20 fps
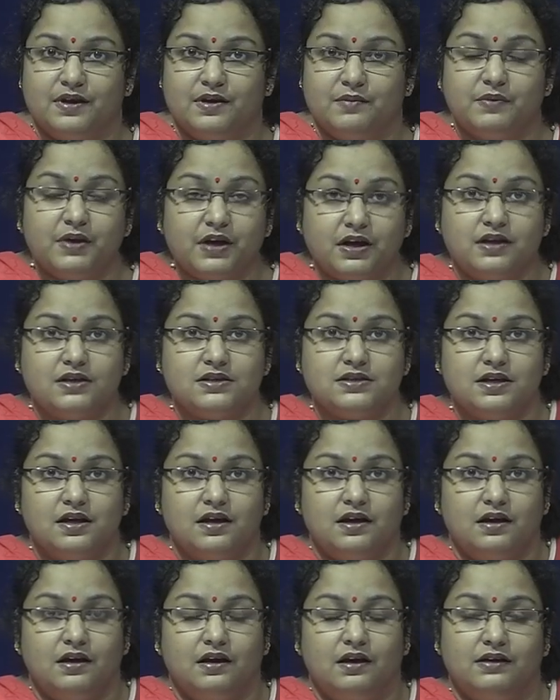because
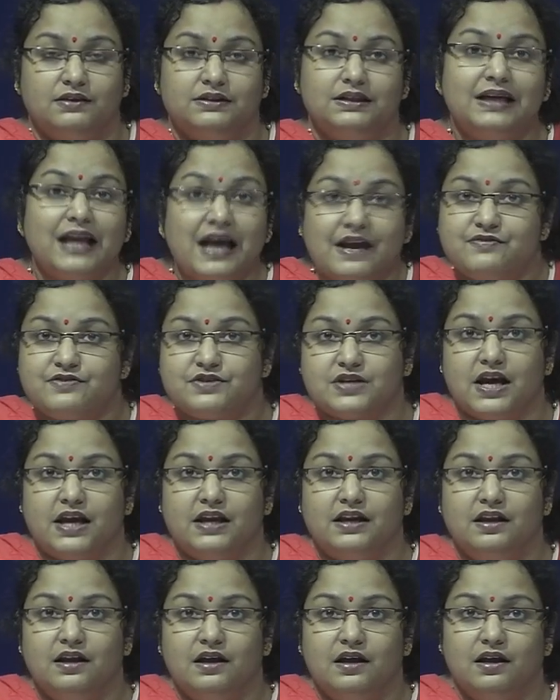the
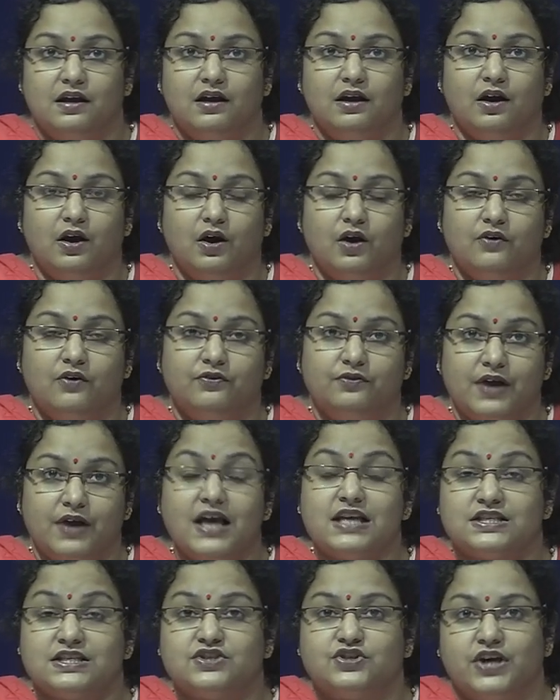lifestyle
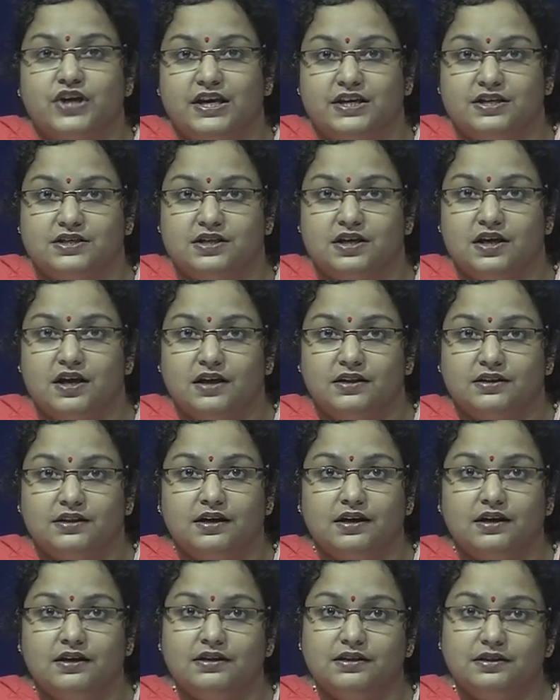has changed.
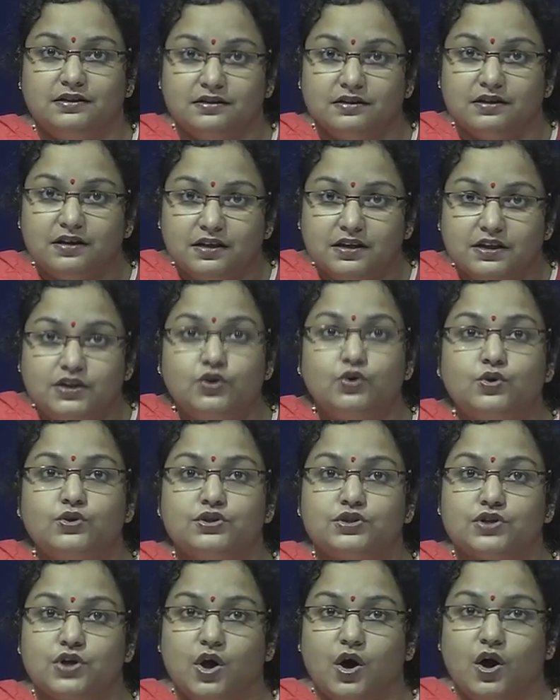The
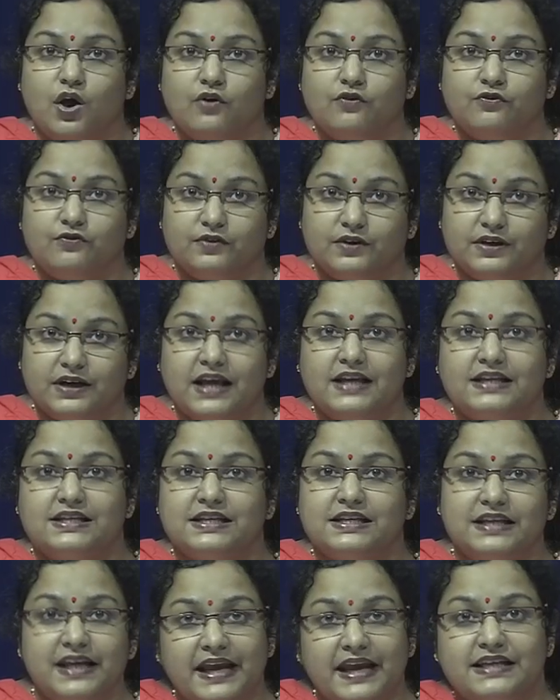youth of
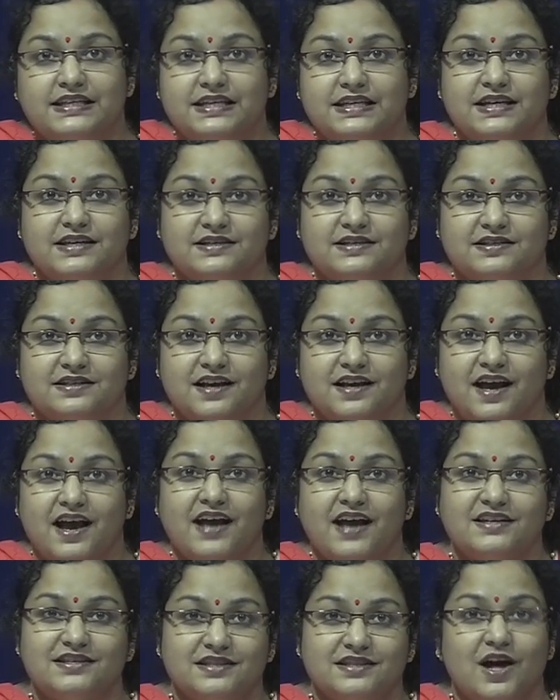1980s
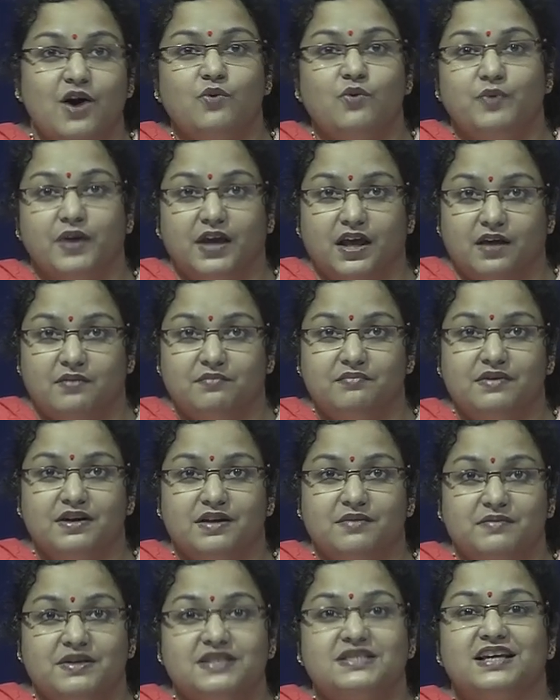has now become
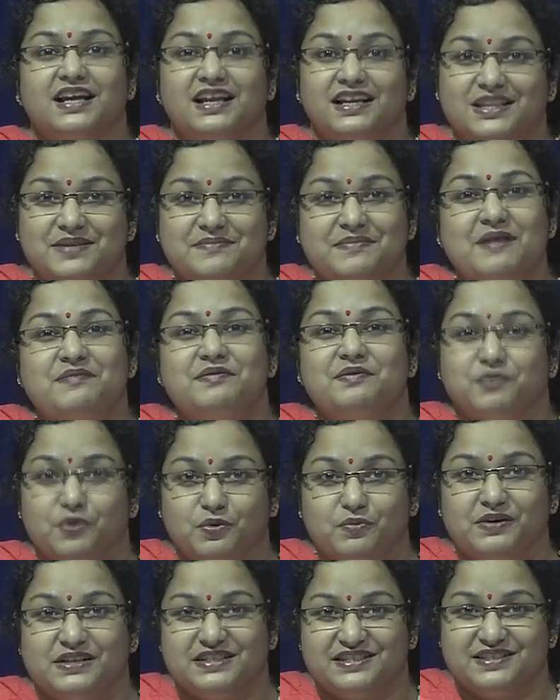basically the baby
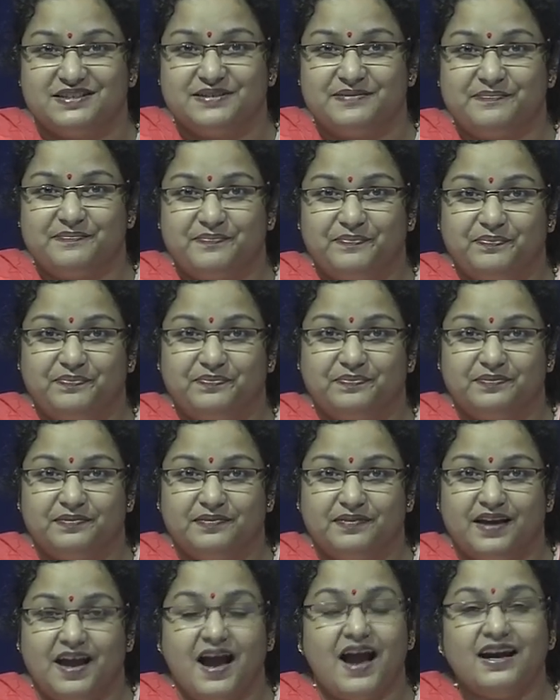boomers,
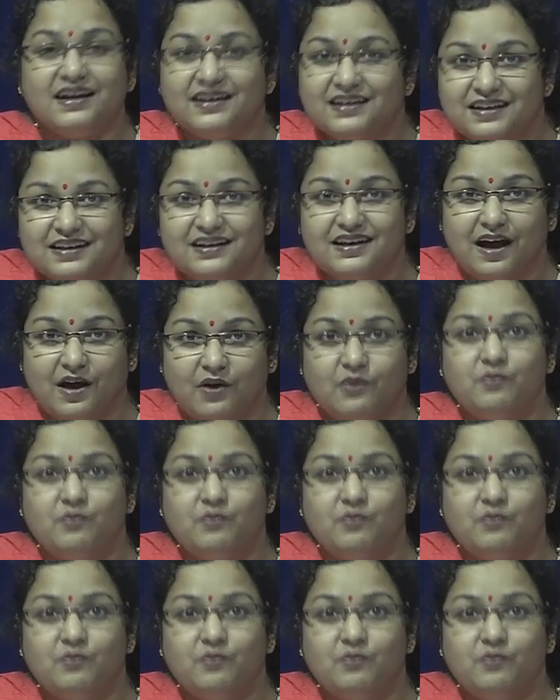and now